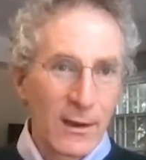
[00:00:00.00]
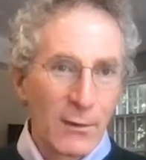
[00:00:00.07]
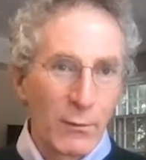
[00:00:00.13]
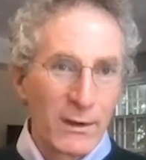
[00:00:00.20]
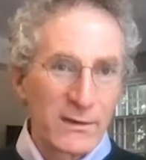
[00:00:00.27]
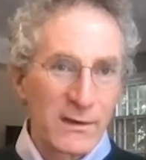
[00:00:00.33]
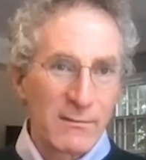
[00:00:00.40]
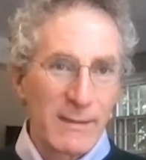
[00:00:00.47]

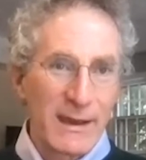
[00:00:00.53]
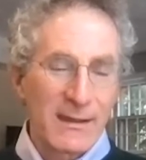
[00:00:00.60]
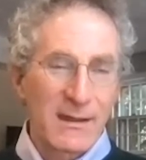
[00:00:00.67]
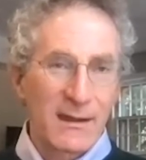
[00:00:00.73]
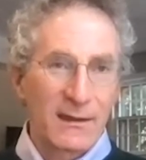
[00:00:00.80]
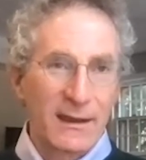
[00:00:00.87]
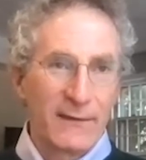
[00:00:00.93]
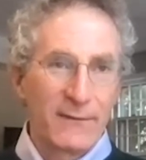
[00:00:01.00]
which is
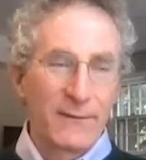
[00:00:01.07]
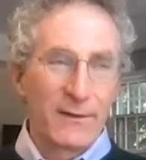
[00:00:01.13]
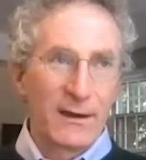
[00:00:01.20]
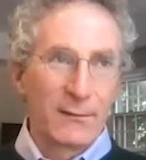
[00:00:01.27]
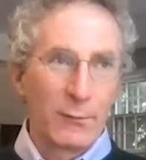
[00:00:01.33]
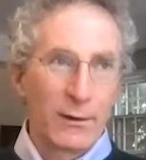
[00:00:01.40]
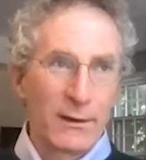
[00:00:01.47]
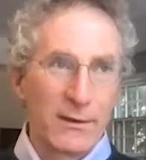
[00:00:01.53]
basically a
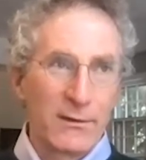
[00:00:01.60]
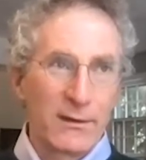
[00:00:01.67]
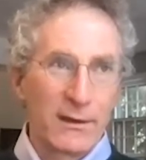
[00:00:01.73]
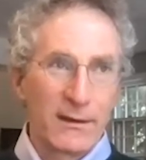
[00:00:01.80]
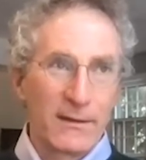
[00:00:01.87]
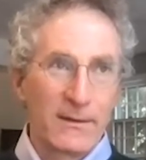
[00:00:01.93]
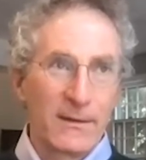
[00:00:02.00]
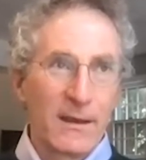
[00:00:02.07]
fund where you
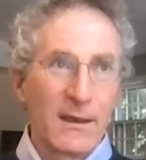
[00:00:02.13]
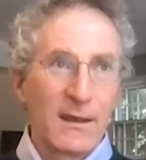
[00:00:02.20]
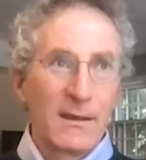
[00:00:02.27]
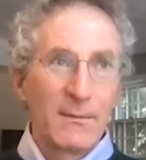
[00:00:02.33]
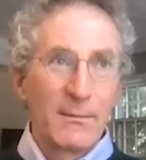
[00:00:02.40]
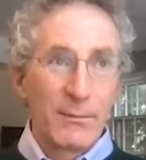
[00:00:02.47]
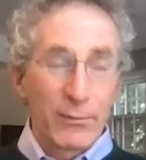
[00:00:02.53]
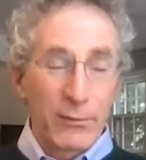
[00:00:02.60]
can
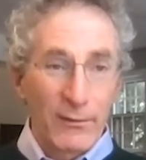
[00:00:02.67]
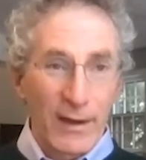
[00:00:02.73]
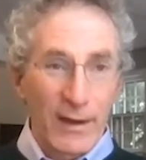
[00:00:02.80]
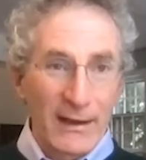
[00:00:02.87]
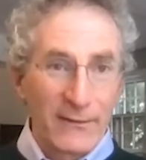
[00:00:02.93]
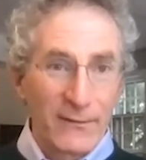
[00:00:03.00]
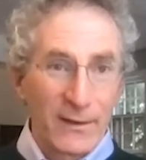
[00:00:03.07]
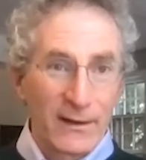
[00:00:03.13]

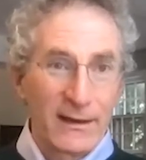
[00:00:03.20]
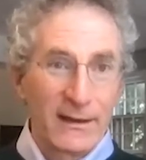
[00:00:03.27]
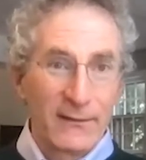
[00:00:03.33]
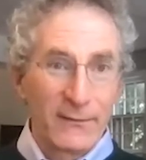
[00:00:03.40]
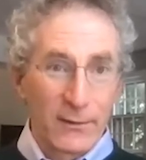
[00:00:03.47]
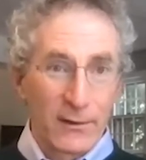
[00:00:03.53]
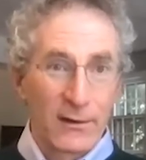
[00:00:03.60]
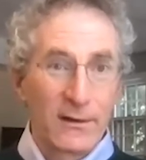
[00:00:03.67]
provide funding
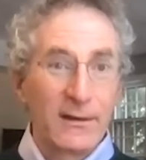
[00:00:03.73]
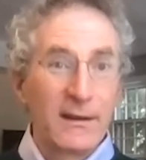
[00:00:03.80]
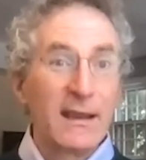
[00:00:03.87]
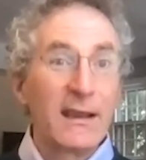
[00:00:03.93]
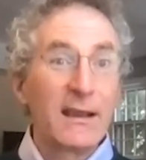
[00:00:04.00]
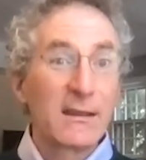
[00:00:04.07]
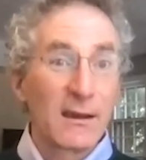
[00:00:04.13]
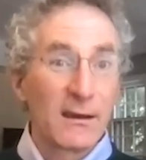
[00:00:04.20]
for
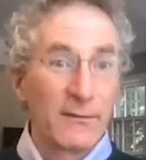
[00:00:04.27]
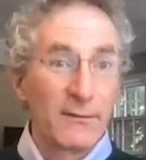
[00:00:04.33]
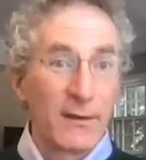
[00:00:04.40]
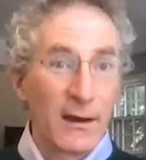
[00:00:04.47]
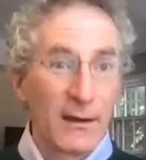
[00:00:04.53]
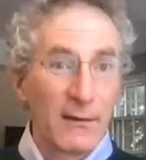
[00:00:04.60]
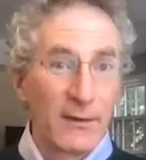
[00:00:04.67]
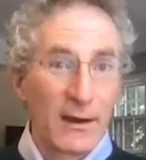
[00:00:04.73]
needs of
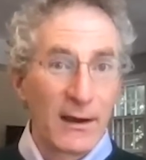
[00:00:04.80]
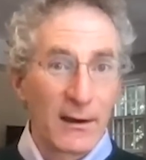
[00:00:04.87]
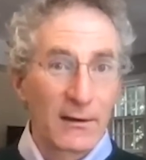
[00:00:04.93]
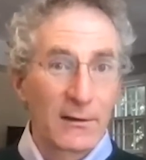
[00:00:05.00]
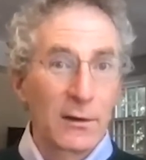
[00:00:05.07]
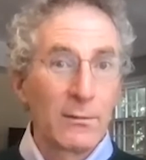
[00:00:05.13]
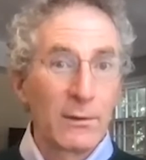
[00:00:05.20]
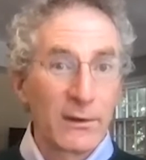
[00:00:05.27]
our
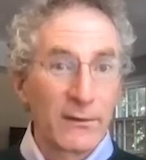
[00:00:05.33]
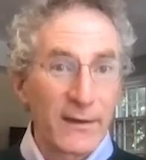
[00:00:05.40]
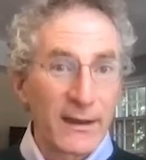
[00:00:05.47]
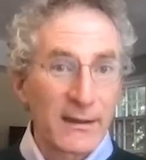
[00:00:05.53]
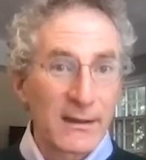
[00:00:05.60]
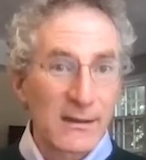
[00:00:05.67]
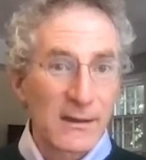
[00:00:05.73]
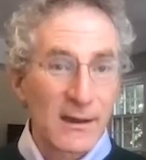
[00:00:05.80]
global
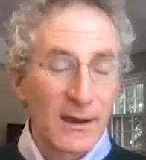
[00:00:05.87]
defense